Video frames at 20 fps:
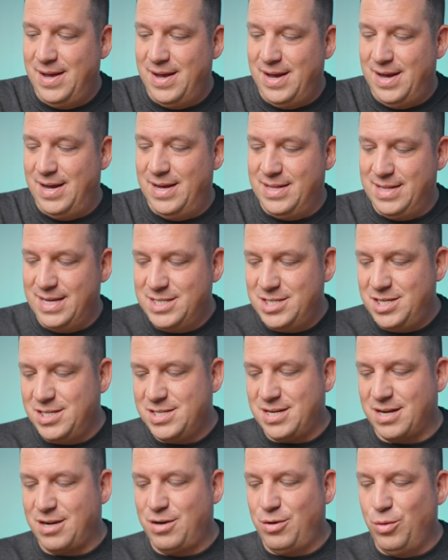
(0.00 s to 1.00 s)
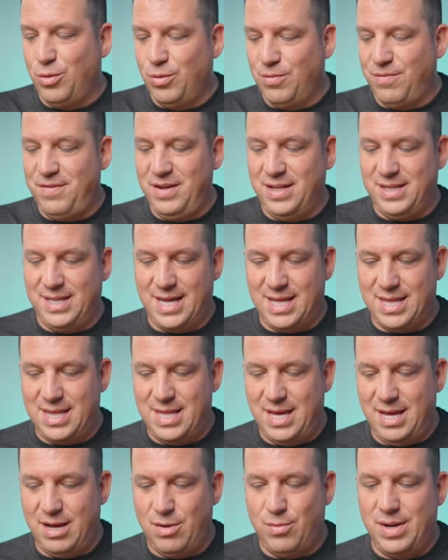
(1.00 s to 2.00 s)
Uh, and that's just a cool feeling
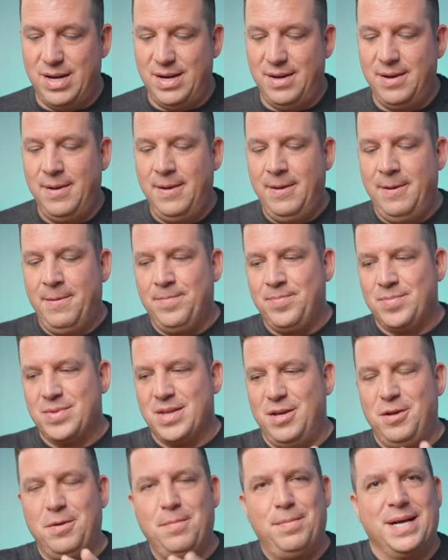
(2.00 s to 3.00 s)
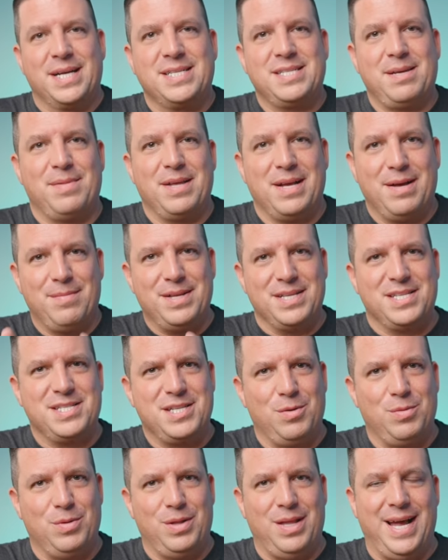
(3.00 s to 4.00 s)
thing when you can pick something up that's
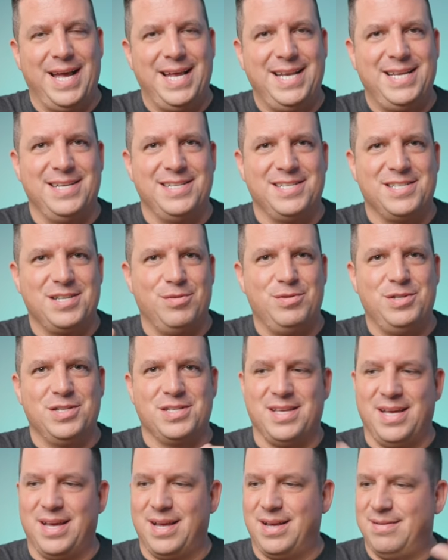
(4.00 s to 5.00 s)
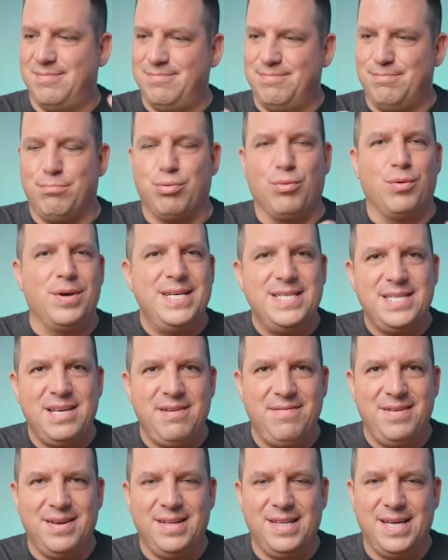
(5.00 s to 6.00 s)
so light and so just like breezy
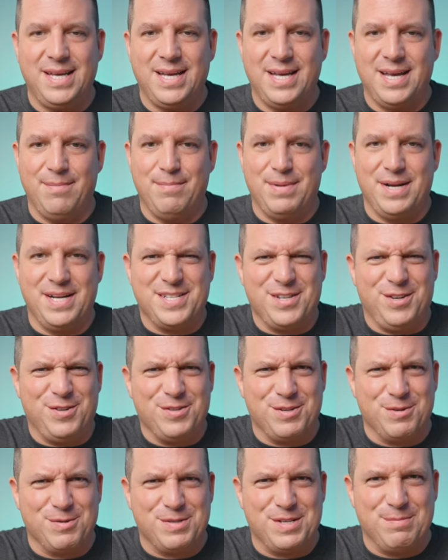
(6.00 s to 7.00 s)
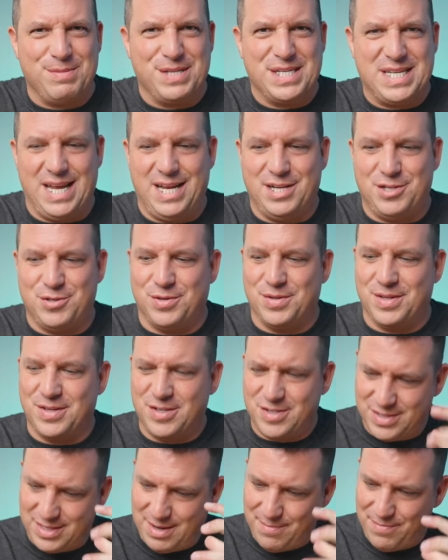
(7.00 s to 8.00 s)
feeling, but it's also substantial.
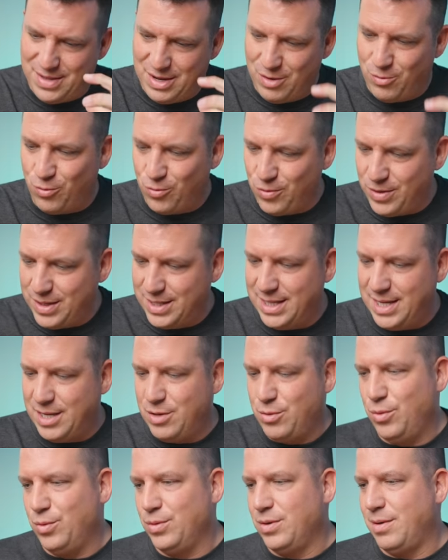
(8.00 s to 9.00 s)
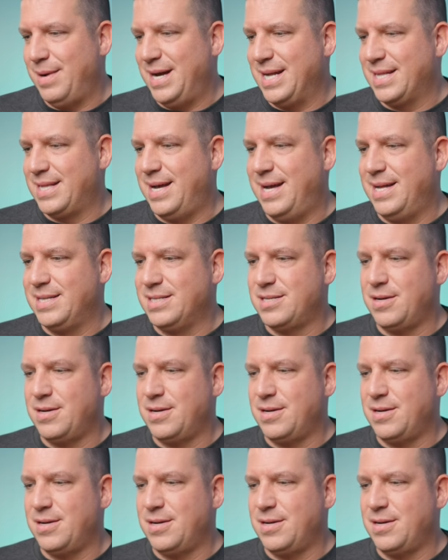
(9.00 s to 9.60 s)
There's something really cool about that.